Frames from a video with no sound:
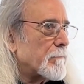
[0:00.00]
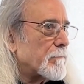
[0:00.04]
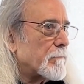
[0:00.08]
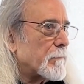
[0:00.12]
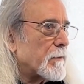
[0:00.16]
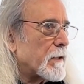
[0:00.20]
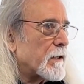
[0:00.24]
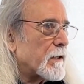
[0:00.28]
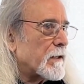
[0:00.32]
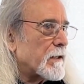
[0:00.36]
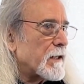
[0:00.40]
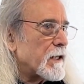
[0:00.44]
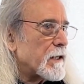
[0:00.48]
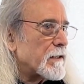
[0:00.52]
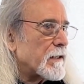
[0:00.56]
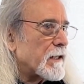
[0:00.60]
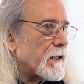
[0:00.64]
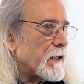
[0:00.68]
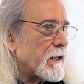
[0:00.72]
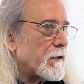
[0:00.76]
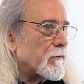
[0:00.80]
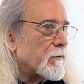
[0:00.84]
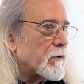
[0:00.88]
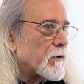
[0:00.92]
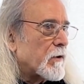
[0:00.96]
Because I
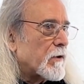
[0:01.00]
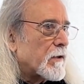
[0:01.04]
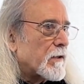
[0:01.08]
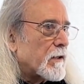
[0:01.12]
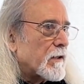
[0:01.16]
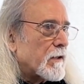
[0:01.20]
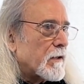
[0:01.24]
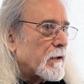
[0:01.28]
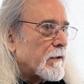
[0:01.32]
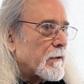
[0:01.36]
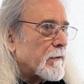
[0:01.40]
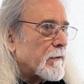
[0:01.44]
think, of course,